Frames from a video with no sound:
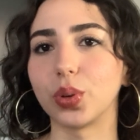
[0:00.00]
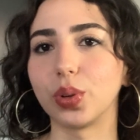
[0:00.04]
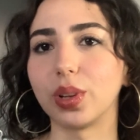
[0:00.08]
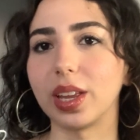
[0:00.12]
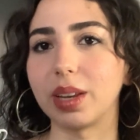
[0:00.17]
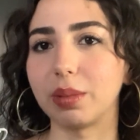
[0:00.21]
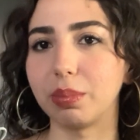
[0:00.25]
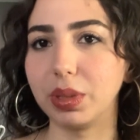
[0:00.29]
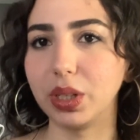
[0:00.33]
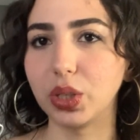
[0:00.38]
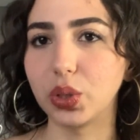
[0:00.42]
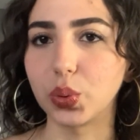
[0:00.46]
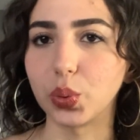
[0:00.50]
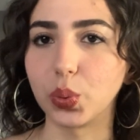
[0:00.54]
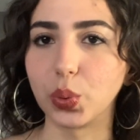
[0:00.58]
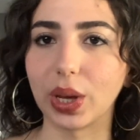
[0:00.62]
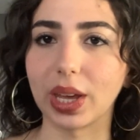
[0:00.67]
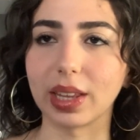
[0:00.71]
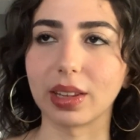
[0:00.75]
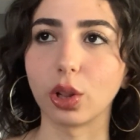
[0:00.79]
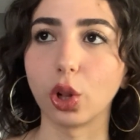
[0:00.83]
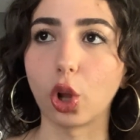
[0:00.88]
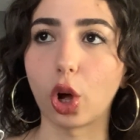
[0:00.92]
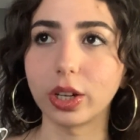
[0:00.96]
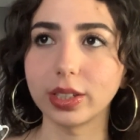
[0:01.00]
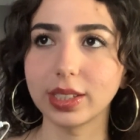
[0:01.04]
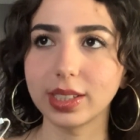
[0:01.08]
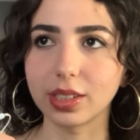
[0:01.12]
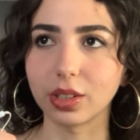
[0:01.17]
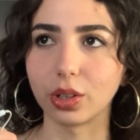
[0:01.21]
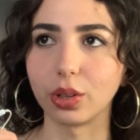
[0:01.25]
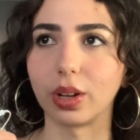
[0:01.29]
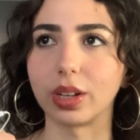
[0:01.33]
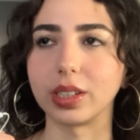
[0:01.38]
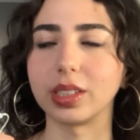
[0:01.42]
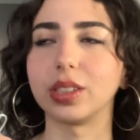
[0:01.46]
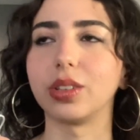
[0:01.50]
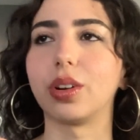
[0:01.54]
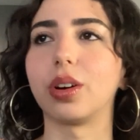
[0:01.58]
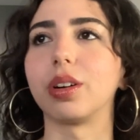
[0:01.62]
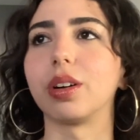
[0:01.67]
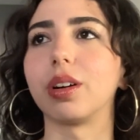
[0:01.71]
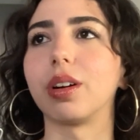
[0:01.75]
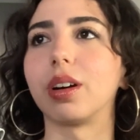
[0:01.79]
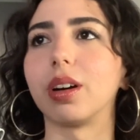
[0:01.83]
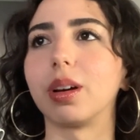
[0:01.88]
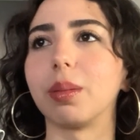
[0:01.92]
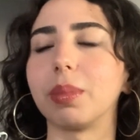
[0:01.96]
led me to get lost a lot in Hong
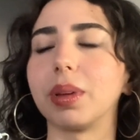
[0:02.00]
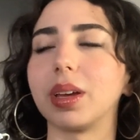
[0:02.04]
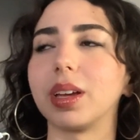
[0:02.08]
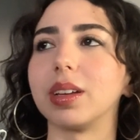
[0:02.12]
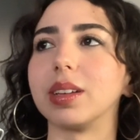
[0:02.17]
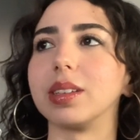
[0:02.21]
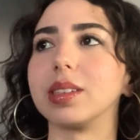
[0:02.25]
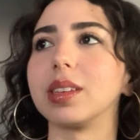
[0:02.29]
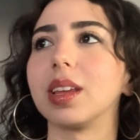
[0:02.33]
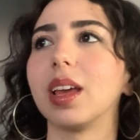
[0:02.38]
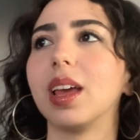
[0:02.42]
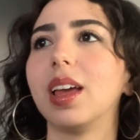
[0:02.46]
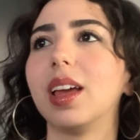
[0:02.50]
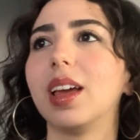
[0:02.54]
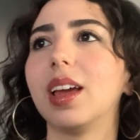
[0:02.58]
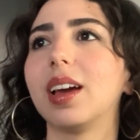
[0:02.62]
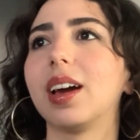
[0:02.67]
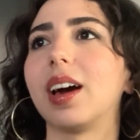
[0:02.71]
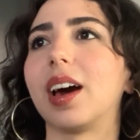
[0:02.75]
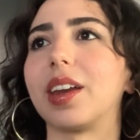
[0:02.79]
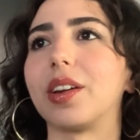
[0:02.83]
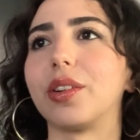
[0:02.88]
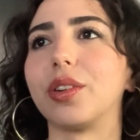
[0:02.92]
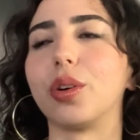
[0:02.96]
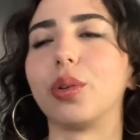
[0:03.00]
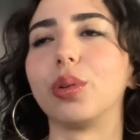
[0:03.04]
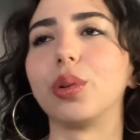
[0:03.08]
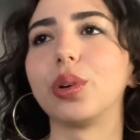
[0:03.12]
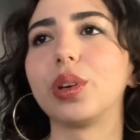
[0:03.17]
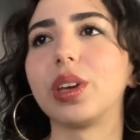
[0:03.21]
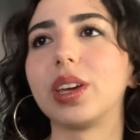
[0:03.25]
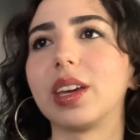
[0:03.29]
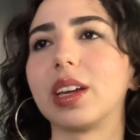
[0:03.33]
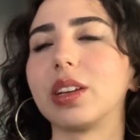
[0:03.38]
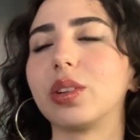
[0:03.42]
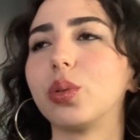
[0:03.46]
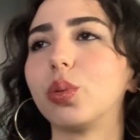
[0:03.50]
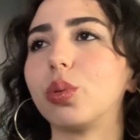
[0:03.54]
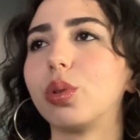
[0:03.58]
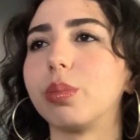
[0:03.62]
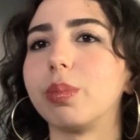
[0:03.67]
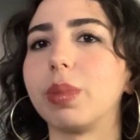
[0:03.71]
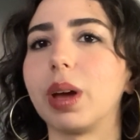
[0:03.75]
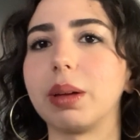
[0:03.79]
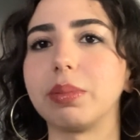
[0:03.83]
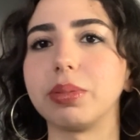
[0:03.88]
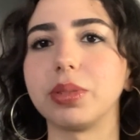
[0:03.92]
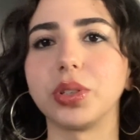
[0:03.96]
Kong, because I don't know, looking at Google
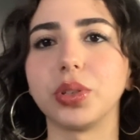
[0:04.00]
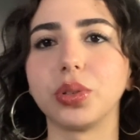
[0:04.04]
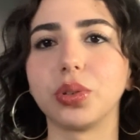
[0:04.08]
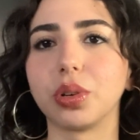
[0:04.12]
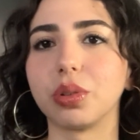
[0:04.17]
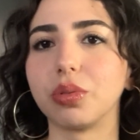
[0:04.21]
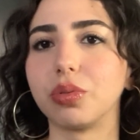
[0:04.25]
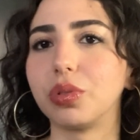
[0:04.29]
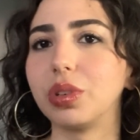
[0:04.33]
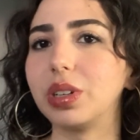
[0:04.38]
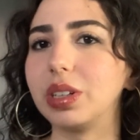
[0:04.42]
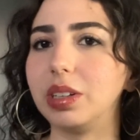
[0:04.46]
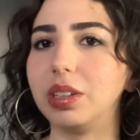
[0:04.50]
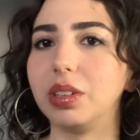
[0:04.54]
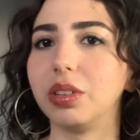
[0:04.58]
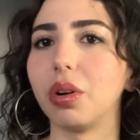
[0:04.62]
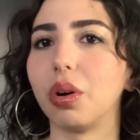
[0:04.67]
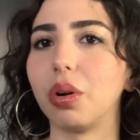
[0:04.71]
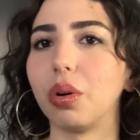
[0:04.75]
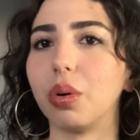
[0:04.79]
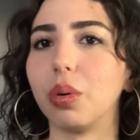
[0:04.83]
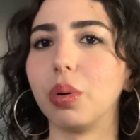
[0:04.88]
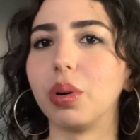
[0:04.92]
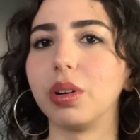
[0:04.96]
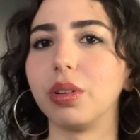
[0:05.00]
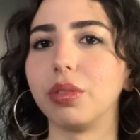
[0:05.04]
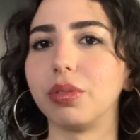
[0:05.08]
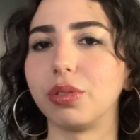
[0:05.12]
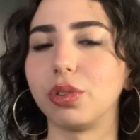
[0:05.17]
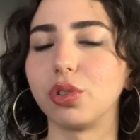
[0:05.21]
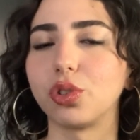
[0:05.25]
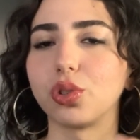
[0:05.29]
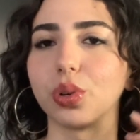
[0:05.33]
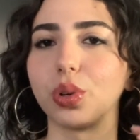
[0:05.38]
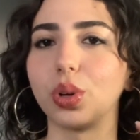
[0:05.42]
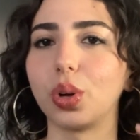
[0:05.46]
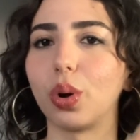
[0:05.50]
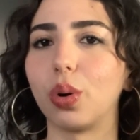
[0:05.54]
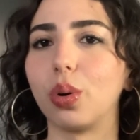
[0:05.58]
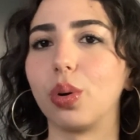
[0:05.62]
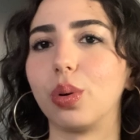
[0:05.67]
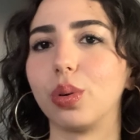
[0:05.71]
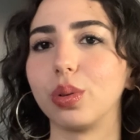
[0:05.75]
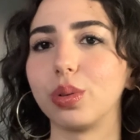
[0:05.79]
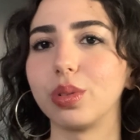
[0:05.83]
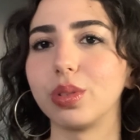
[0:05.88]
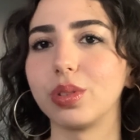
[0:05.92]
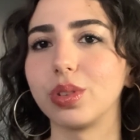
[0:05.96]
Maps, you don't really know if you should
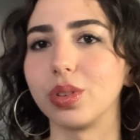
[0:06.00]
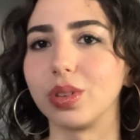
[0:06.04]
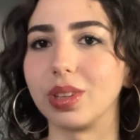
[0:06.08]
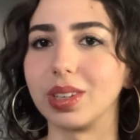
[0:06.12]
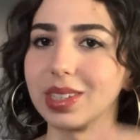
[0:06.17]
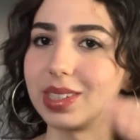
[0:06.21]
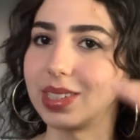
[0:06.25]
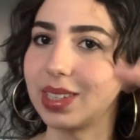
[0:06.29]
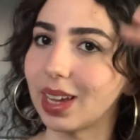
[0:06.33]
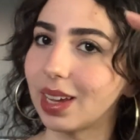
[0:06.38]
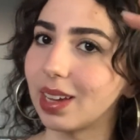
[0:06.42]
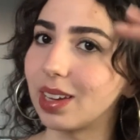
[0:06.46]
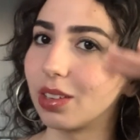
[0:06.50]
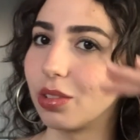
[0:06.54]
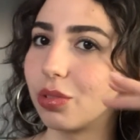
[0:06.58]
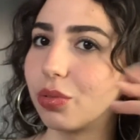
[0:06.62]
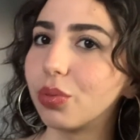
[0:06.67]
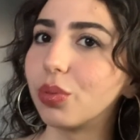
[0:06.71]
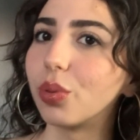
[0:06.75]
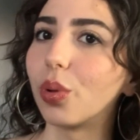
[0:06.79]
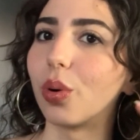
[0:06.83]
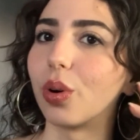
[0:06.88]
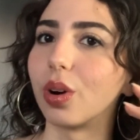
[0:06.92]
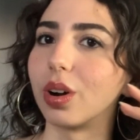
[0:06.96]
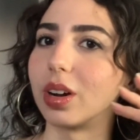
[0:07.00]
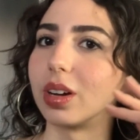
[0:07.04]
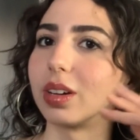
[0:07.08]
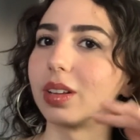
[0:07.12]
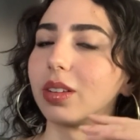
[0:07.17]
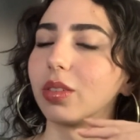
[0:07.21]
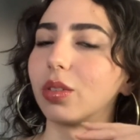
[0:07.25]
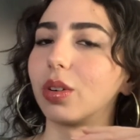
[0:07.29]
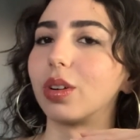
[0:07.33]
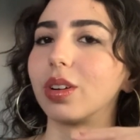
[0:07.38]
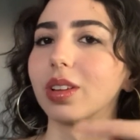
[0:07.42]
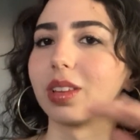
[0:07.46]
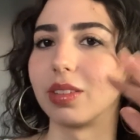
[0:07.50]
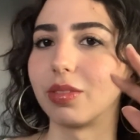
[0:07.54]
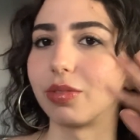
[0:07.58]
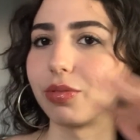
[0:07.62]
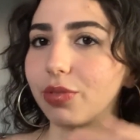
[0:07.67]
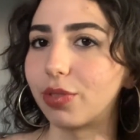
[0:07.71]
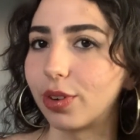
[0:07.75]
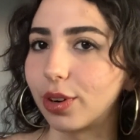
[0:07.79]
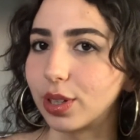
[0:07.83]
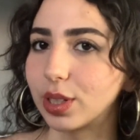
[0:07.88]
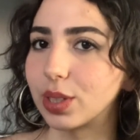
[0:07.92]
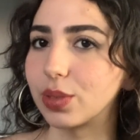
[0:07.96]
go to the 2nd floor or the
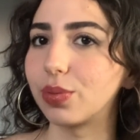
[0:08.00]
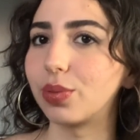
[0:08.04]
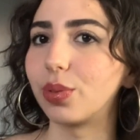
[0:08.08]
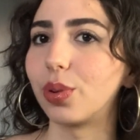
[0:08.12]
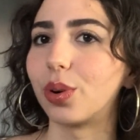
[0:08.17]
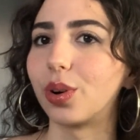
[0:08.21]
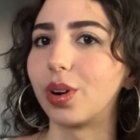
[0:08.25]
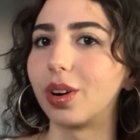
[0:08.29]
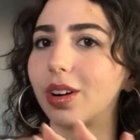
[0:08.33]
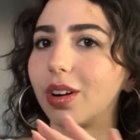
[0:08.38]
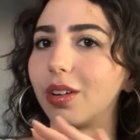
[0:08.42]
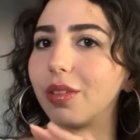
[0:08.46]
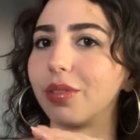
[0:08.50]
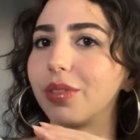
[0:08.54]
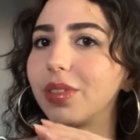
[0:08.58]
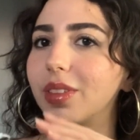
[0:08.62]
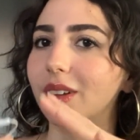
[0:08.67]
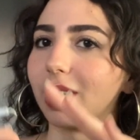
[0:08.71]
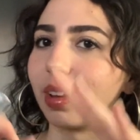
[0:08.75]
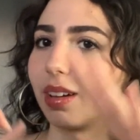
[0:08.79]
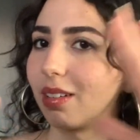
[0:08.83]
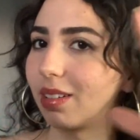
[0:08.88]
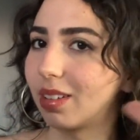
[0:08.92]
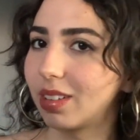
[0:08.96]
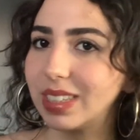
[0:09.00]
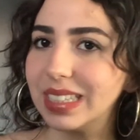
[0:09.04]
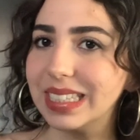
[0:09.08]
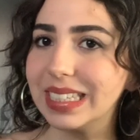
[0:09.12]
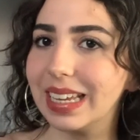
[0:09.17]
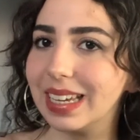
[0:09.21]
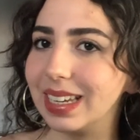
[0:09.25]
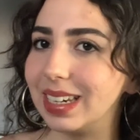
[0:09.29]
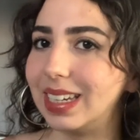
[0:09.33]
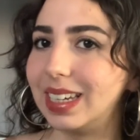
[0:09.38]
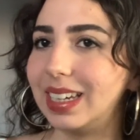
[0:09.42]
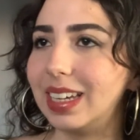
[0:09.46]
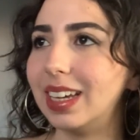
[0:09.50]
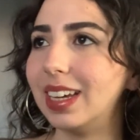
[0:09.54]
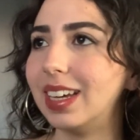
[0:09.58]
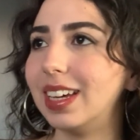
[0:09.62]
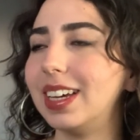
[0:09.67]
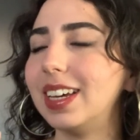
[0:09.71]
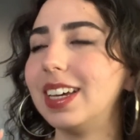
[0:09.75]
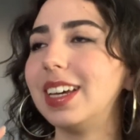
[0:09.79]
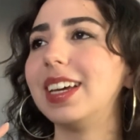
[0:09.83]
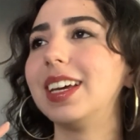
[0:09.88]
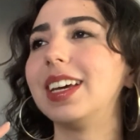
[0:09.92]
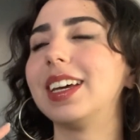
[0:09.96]
1st floor of the city.
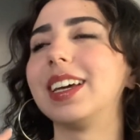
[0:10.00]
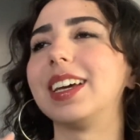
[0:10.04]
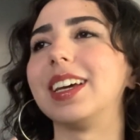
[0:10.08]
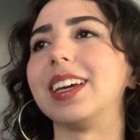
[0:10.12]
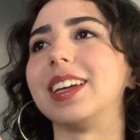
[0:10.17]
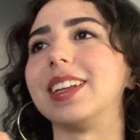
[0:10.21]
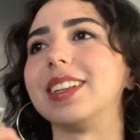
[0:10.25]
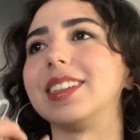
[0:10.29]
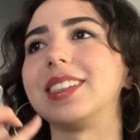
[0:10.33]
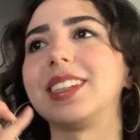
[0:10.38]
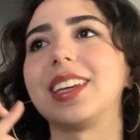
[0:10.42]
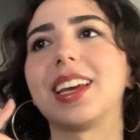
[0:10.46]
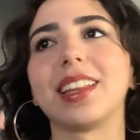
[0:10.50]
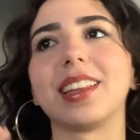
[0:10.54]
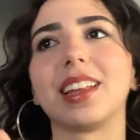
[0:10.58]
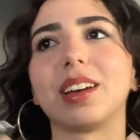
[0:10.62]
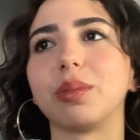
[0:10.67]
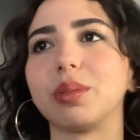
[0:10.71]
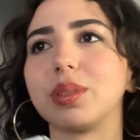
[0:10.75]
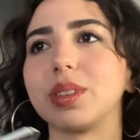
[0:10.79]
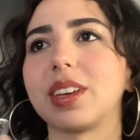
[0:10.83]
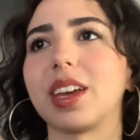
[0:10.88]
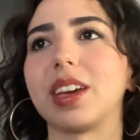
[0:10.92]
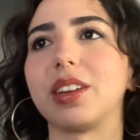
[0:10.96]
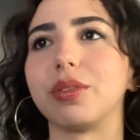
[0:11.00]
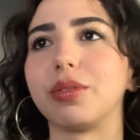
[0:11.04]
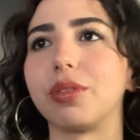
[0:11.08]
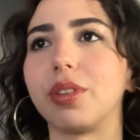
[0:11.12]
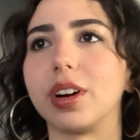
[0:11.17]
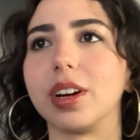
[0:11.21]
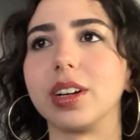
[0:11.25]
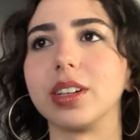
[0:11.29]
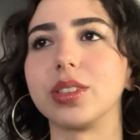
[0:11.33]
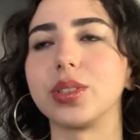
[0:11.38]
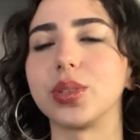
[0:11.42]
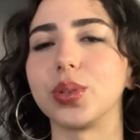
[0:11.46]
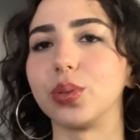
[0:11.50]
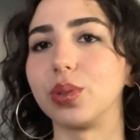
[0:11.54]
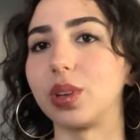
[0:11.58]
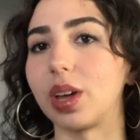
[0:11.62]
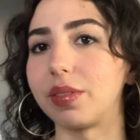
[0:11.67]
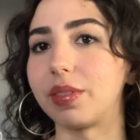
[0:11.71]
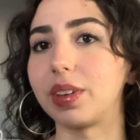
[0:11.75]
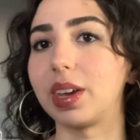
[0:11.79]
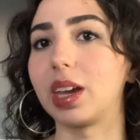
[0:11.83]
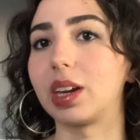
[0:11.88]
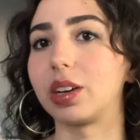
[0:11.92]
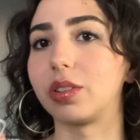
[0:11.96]
And yeah, that was kind of hard to
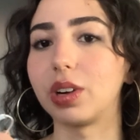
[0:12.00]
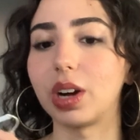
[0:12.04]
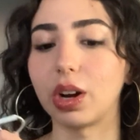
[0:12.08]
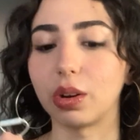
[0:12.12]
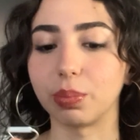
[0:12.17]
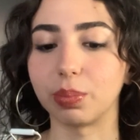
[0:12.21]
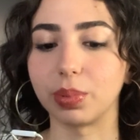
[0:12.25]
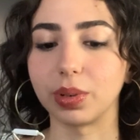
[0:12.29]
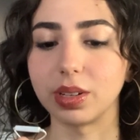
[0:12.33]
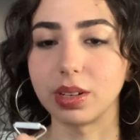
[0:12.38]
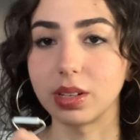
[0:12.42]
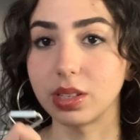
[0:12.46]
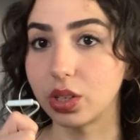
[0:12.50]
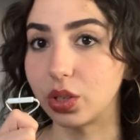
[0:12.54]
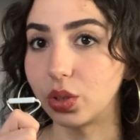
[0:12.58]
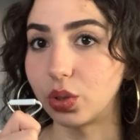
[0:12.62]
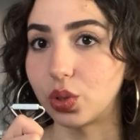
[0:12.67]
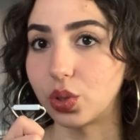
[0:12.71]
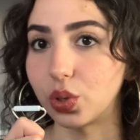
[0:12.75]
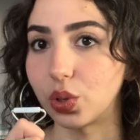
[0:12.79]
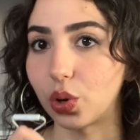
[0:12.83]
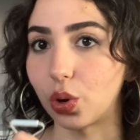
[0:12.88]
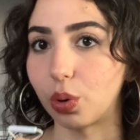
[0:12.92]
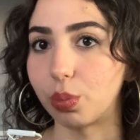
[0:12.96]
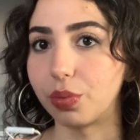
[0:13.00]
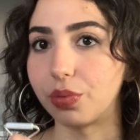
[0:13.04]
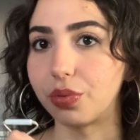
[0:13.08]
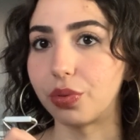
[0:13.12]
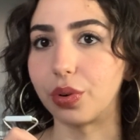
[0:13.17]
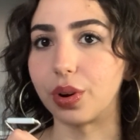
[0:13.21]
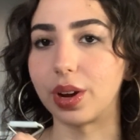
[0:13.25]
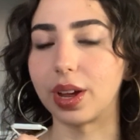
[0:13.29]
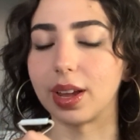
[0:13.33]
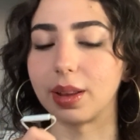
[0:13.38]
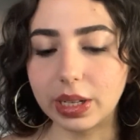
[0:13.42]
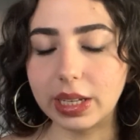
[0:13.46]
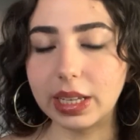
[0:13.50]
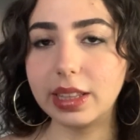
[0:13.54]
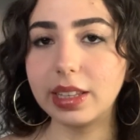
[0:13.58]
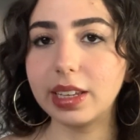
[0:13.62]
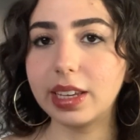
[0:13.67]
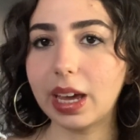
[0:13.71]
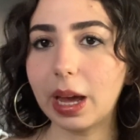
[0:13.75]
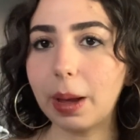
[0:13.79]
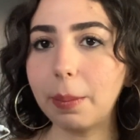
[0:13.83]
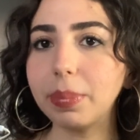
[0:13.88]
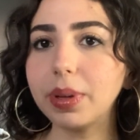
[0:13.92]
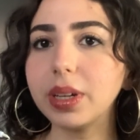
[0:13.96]
navigate around, but it's good to know beforehand. In the
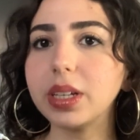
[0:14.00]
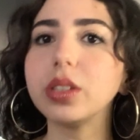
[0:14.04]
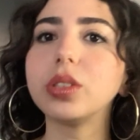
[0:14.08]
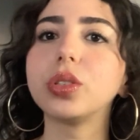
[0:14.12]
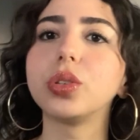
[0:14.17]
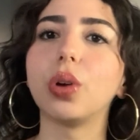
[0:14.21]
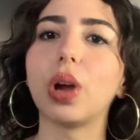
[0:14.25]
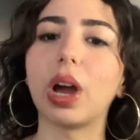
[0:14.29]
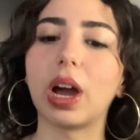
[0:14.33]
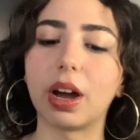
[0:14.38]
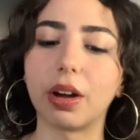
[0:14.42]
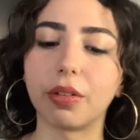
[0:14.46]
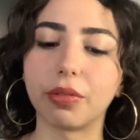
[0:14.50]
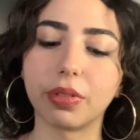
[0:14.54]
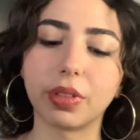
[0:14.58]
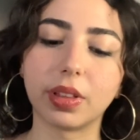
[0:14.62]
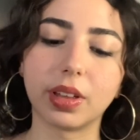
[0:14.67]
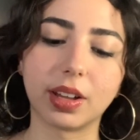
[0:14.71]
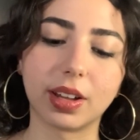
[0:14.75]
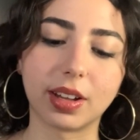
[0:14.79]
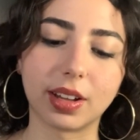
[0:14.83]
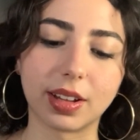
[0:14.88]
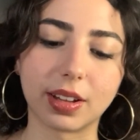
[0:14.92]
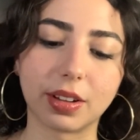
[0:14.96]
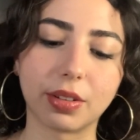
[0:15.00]
campus, you have the